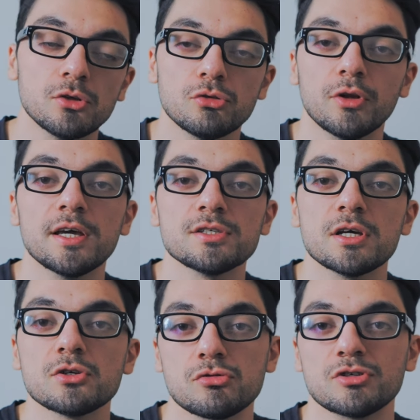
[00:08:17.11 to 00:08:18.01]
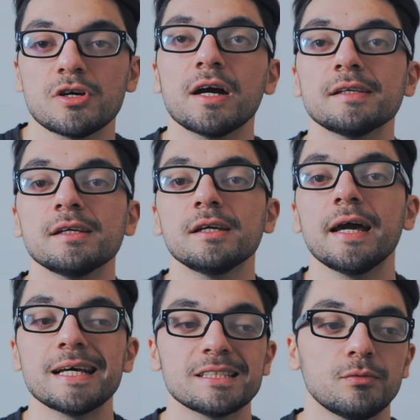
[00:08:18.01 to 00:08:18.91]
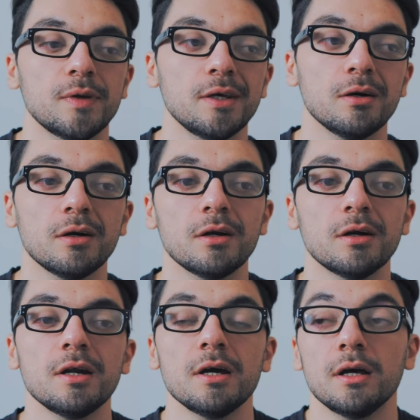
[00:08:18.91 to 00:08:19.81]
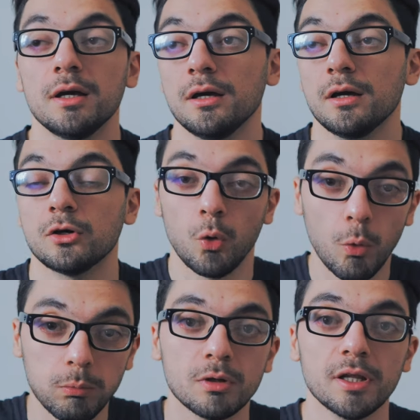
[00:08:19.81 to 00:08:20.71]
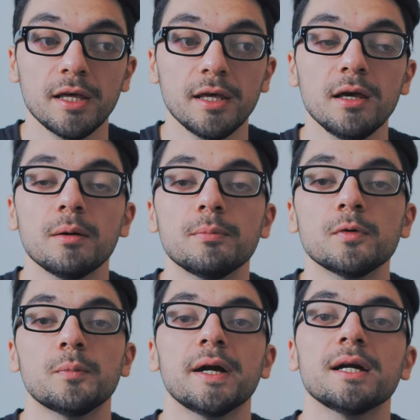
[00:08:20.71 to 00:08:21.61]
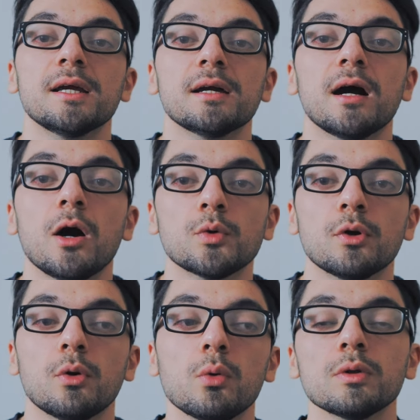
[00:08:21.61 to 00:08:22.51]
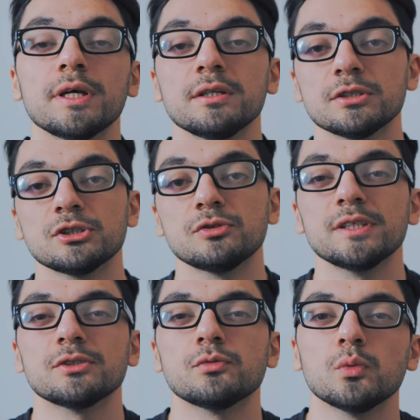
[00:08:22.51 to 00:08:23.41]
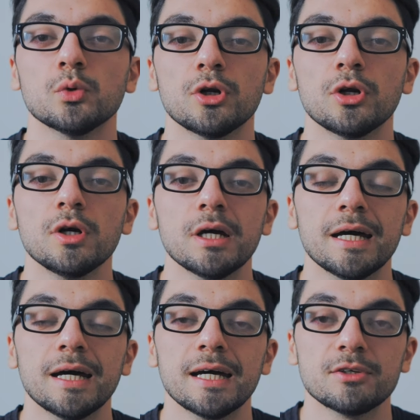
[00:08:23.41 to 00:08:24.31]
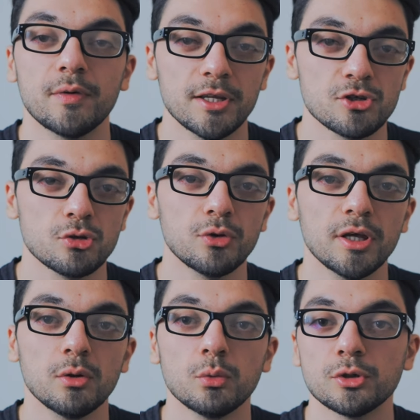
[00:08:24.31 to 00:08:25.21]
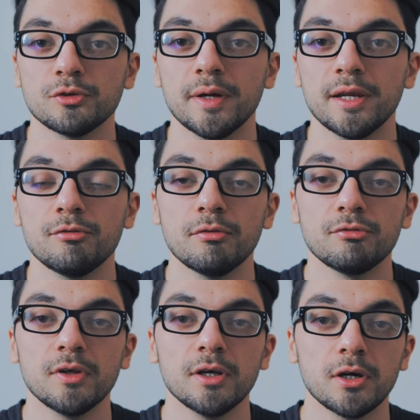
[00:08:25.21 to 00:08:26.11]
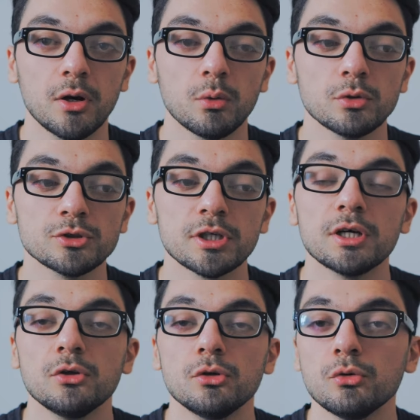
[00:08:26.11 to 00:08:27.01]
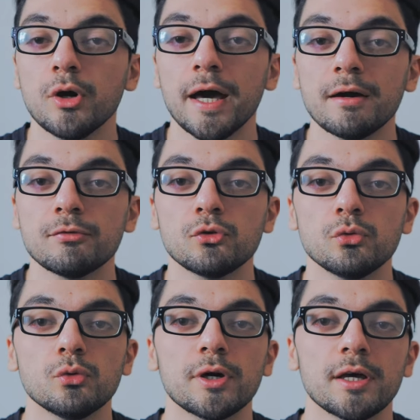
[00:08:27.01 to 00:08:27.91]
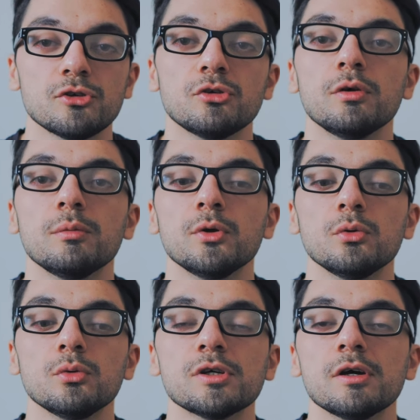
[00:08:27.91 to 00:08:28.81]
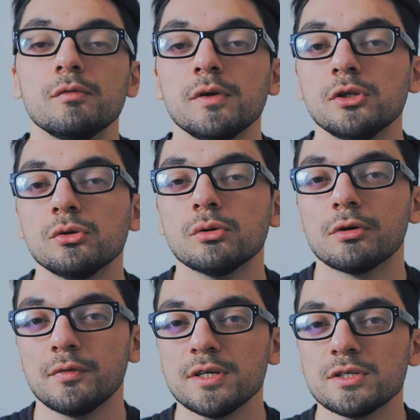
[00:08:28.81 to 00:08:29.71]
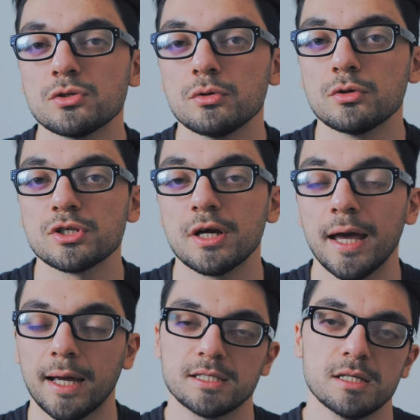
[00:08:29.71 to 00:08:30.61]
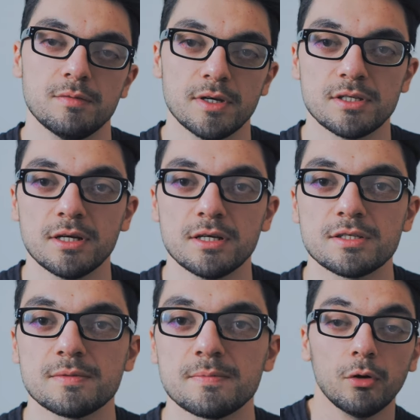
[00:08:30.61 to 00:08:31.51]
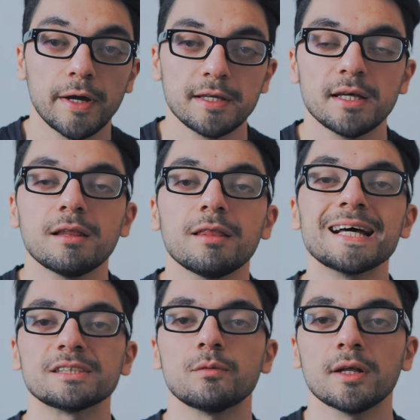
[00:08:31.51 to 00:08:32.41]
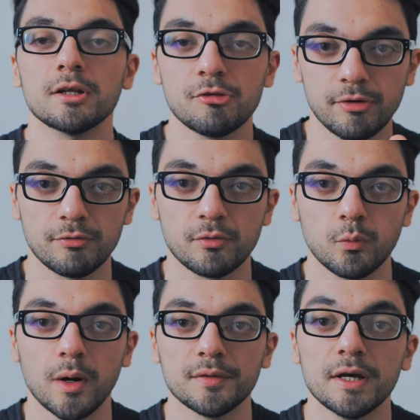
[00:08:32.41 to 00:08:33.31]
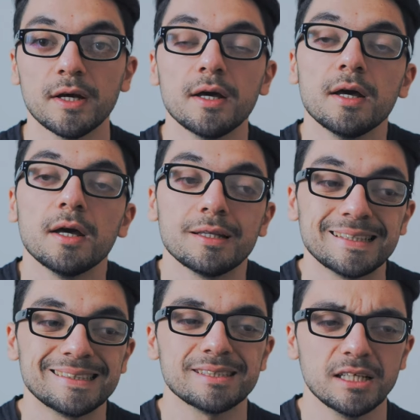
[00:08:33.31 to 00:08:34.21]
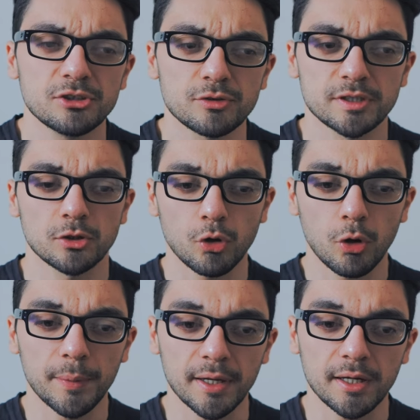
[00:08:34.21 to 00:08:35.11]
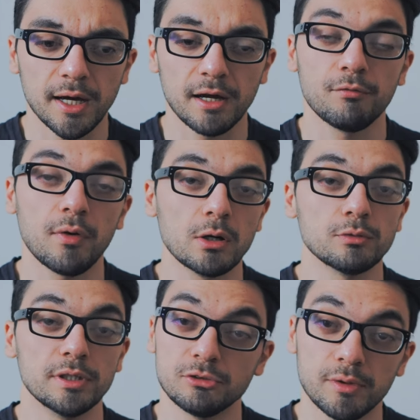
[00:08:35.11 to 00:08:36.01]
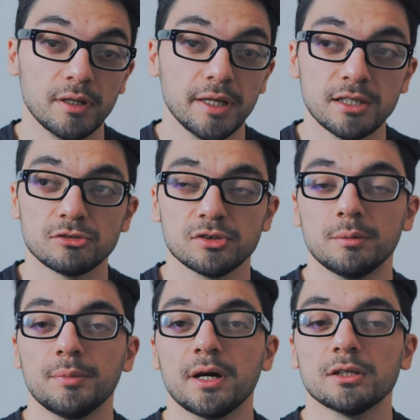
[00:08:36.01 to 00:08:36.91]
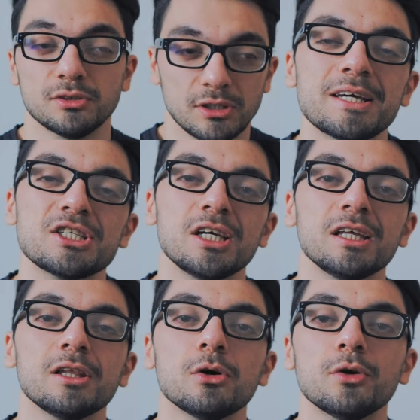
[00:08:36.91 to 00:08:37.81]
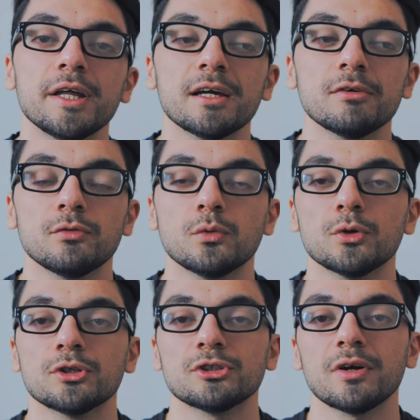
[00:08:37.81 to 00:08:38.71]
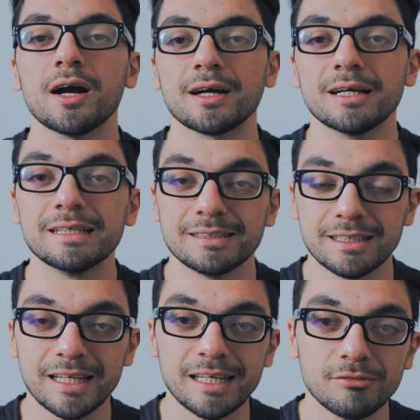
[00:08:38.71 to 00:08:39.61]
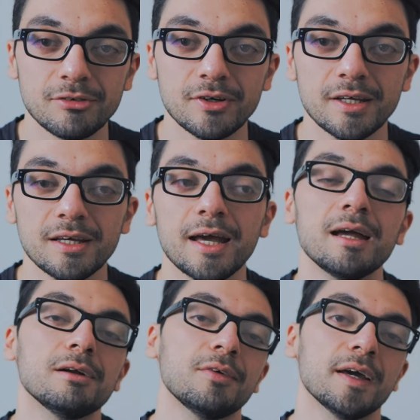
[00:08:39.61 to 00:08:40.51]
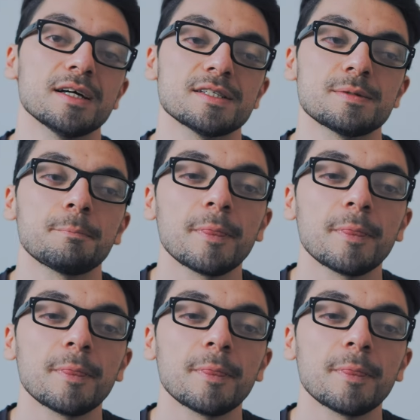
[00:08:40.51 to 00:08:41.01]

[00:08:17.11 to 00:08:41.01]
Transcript: today's society as we are uh, globally preparing our all industries for uh, 2030 or 2050 goals you have to contribute with your research activities. Okay, the last one, fifth one. This is interesting topic. I found it really interesting because machine learning for drug delivery areas.